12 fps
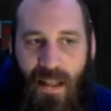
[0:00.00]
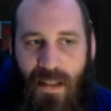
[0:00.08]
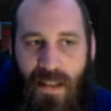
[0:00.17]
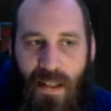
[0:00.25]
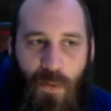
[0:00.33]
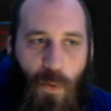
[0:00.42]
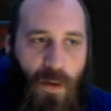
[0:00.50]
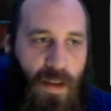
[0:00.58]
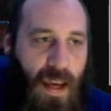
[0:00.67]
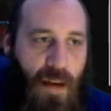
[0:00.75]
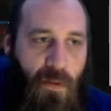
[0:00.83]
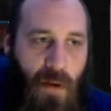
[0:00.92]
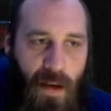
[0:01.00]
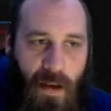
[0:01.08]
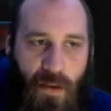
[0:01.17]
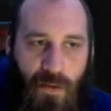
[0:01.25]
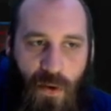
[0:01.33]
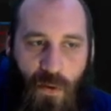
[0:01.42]
19, 20K right
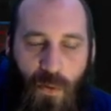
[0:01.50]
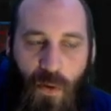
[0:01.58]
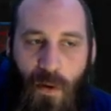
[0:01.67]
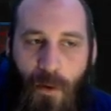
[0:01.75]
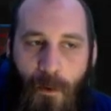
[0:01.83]
now. So